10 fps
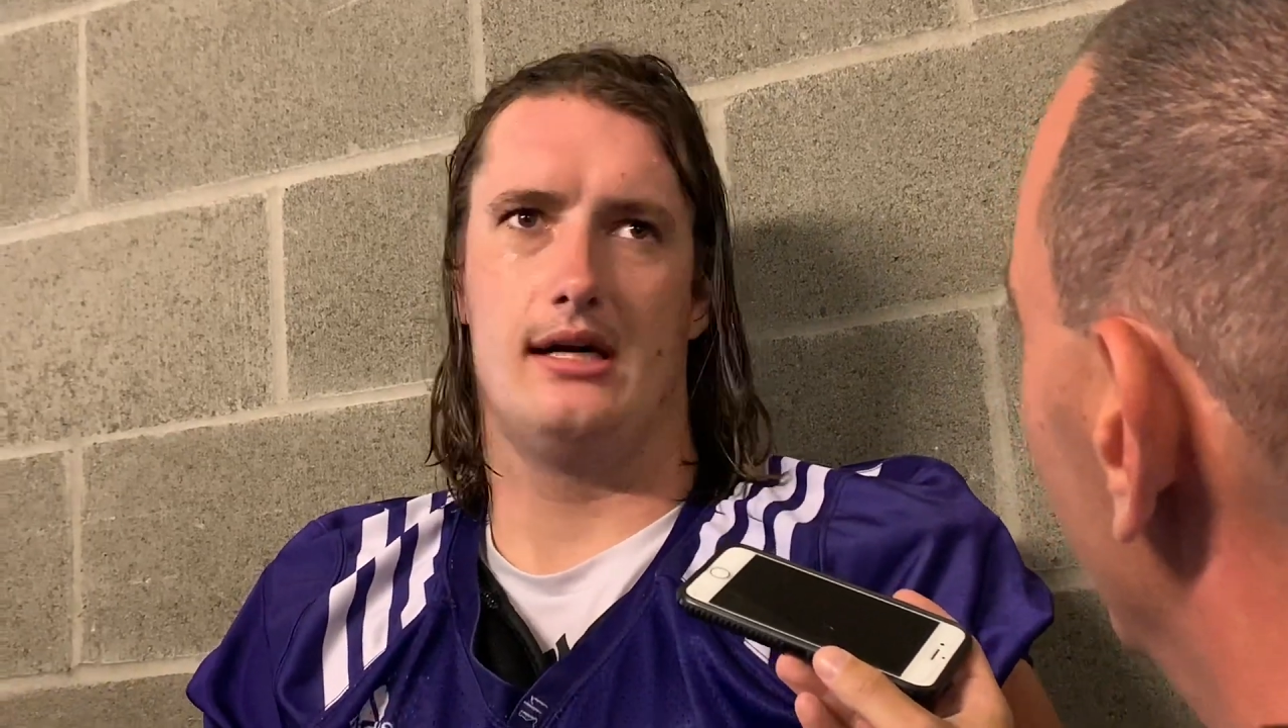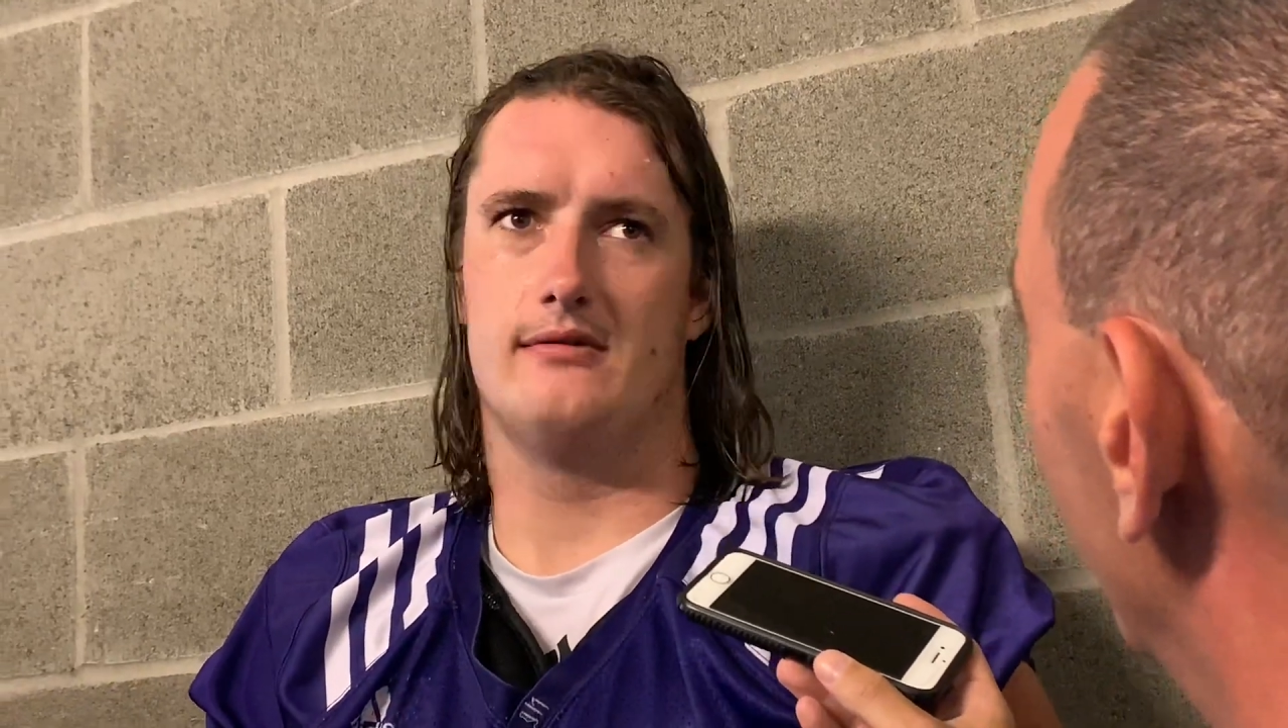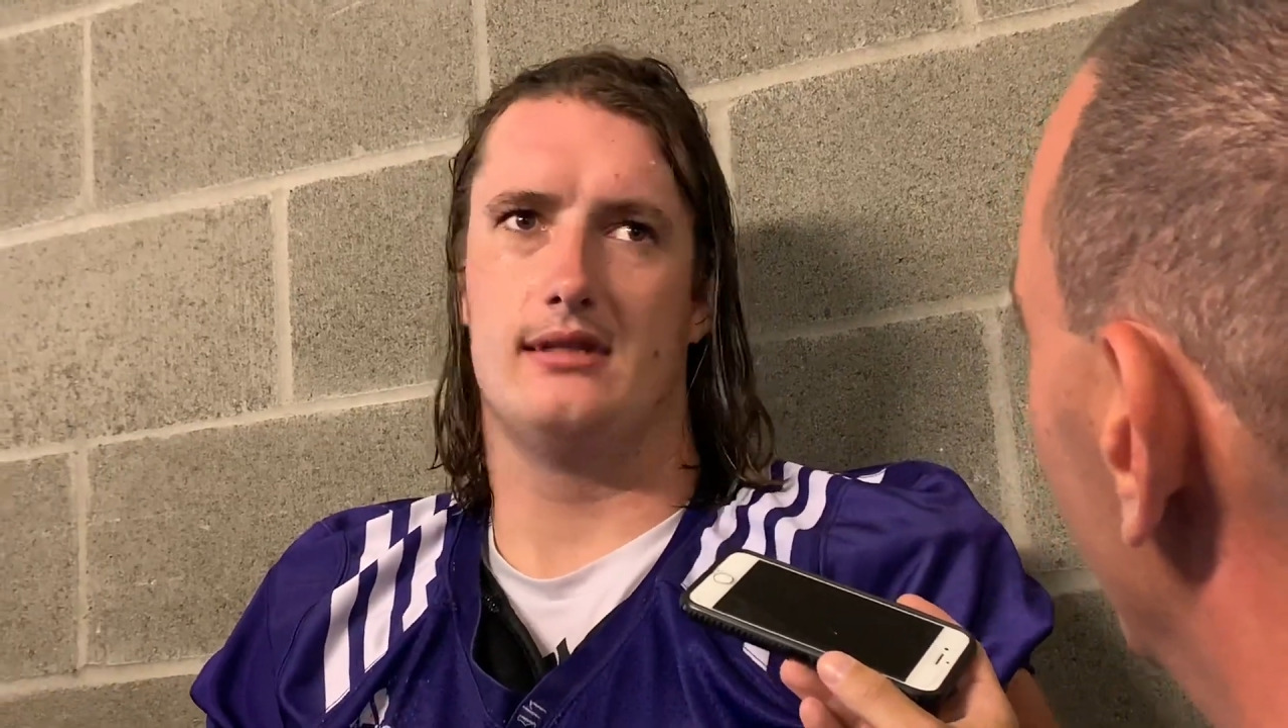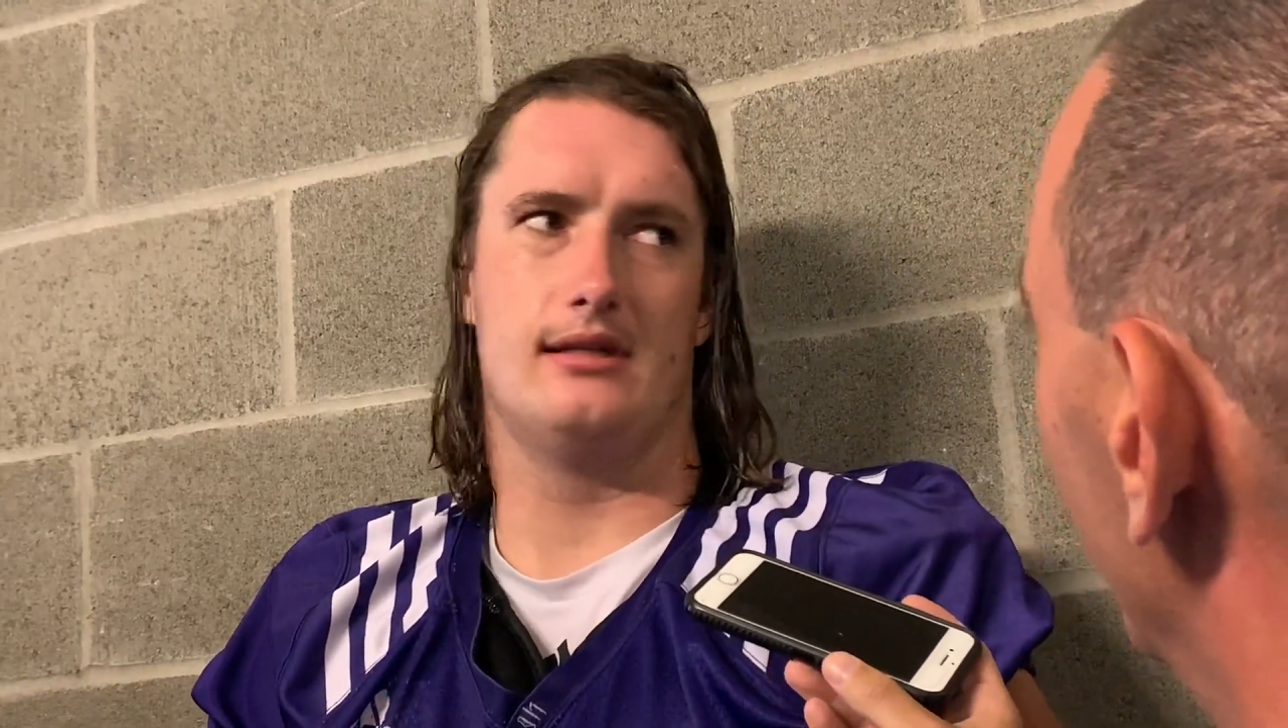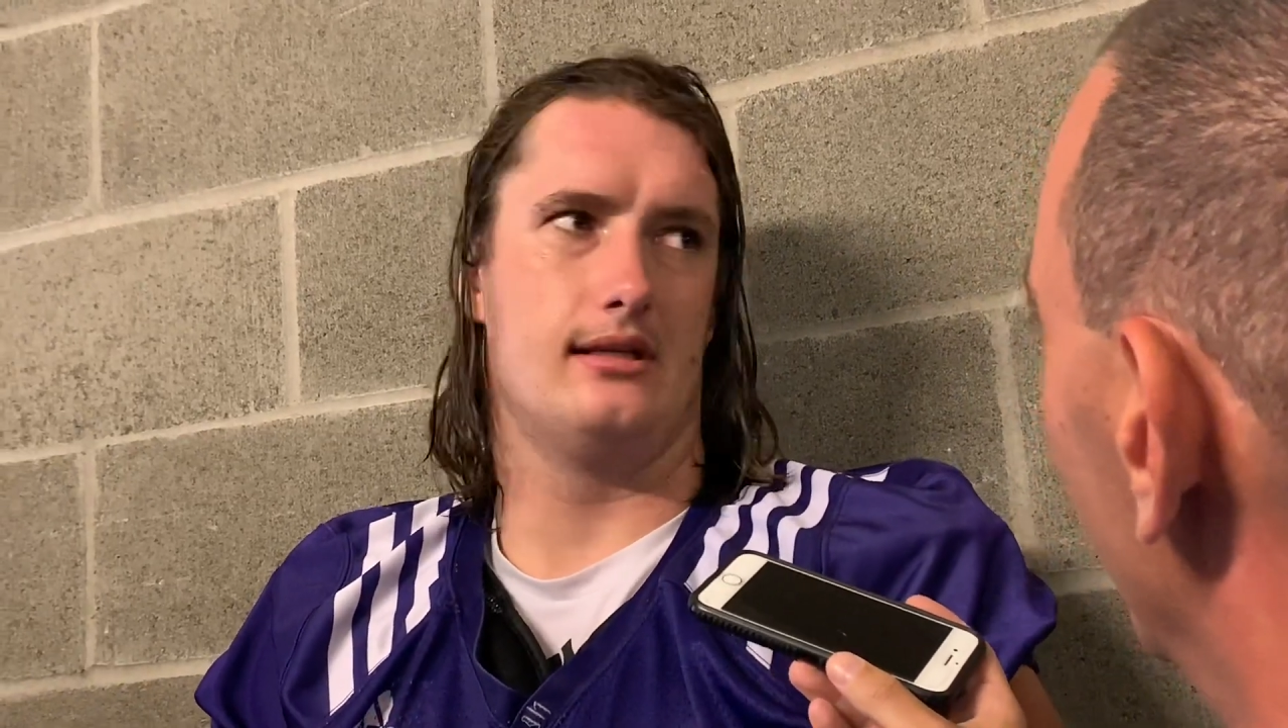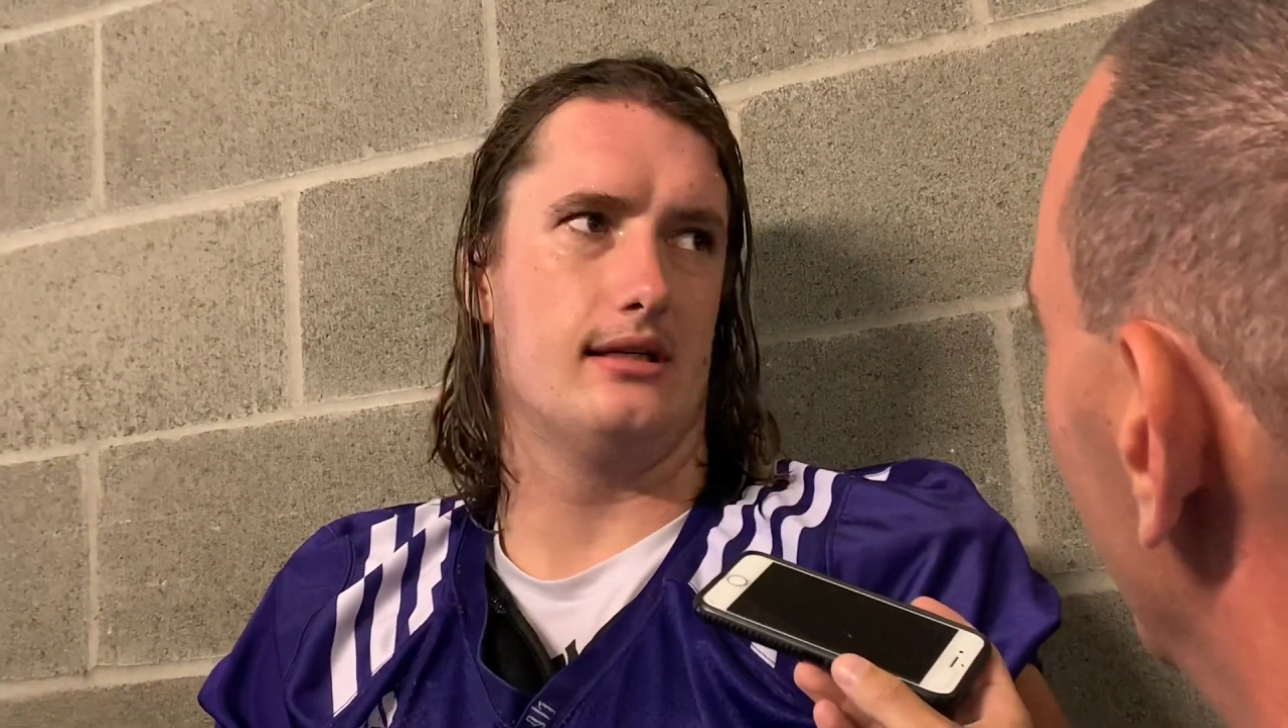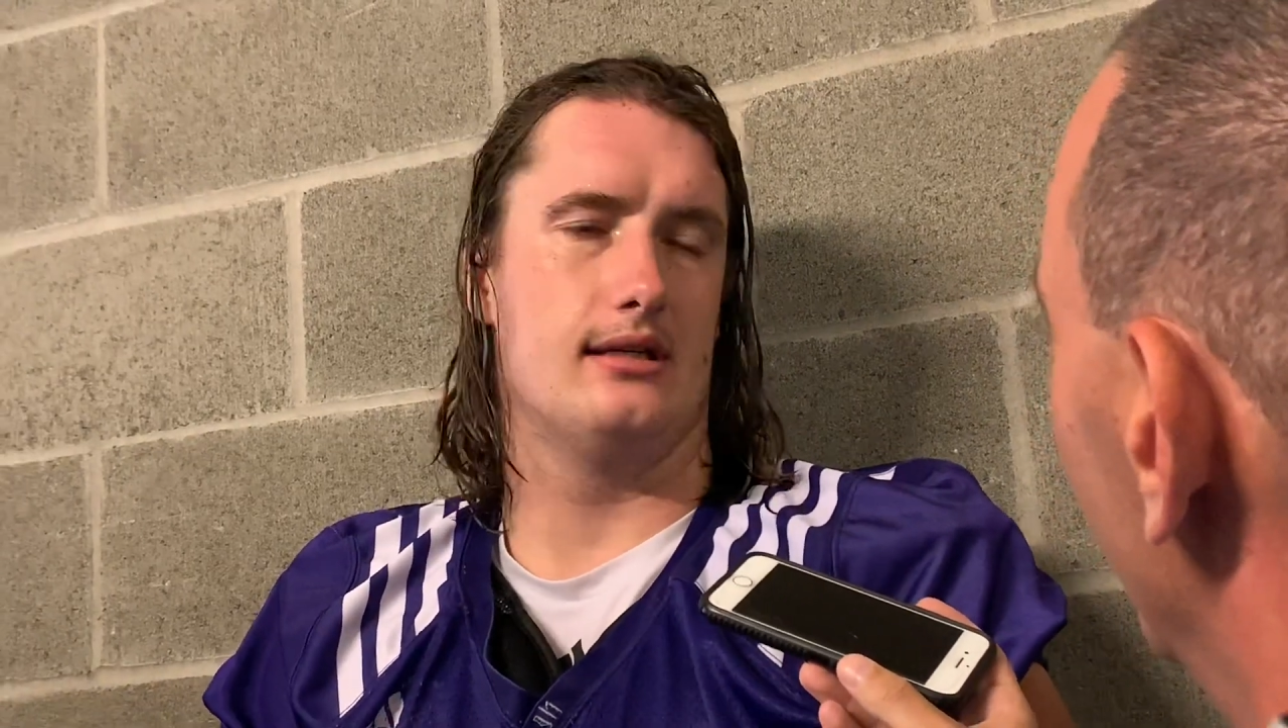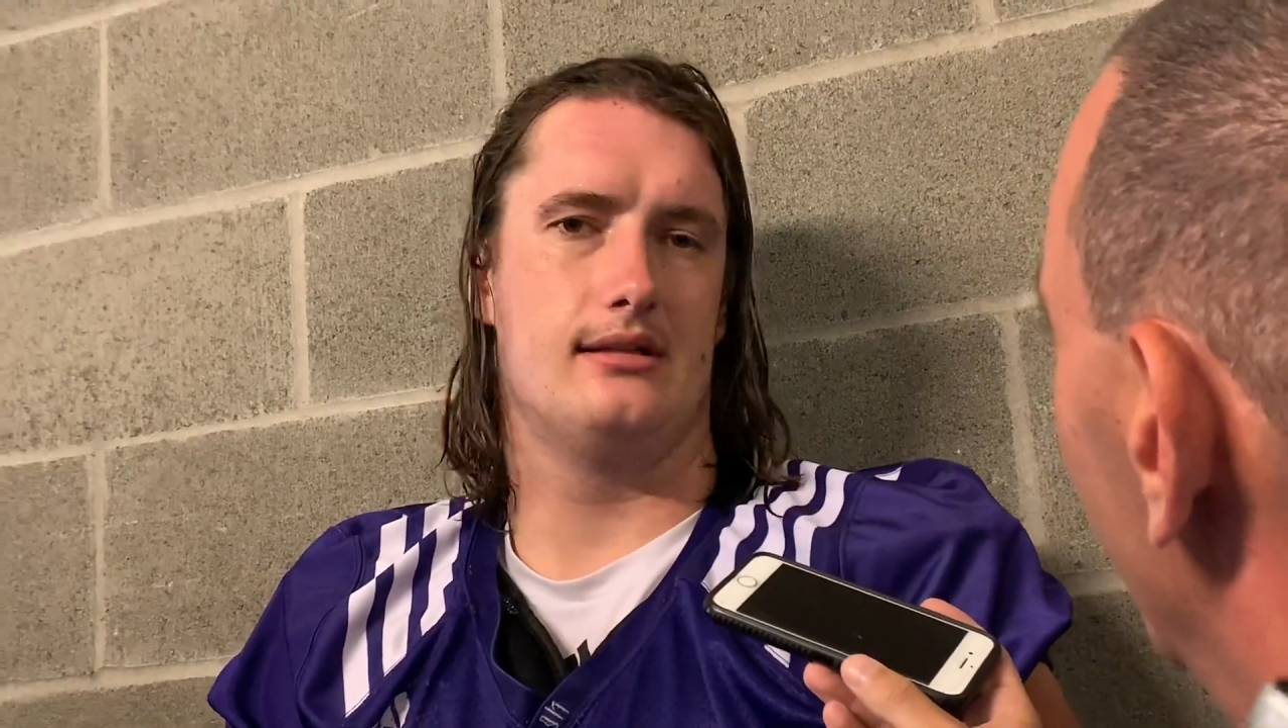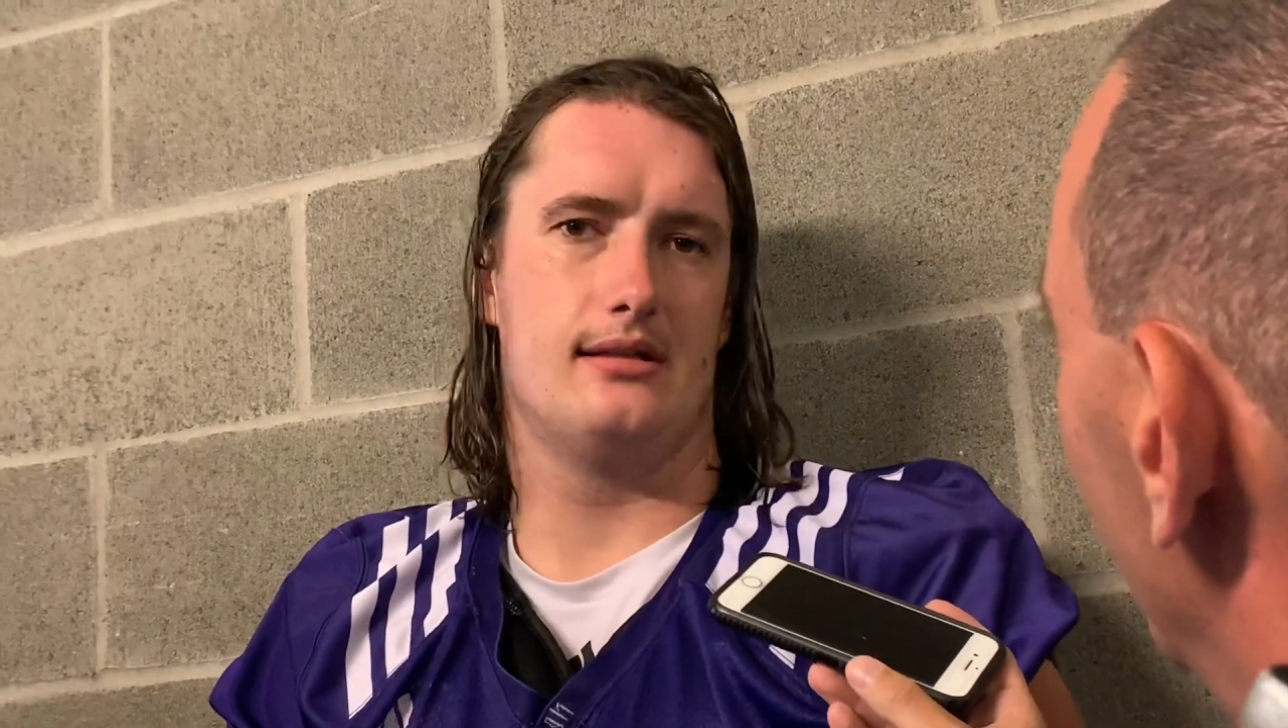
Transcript: everything good,